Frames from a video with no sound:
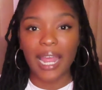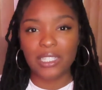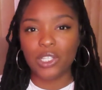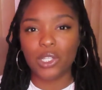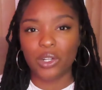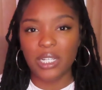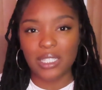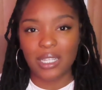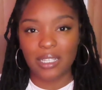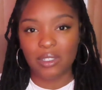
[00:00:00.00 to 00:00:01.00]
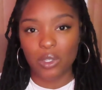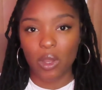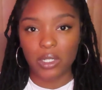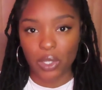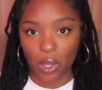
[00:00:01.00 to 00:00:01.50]
It has to learn its lessons
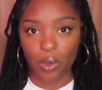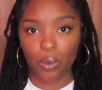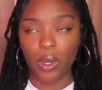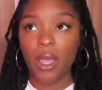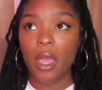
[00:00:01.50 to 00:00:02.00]
on its own.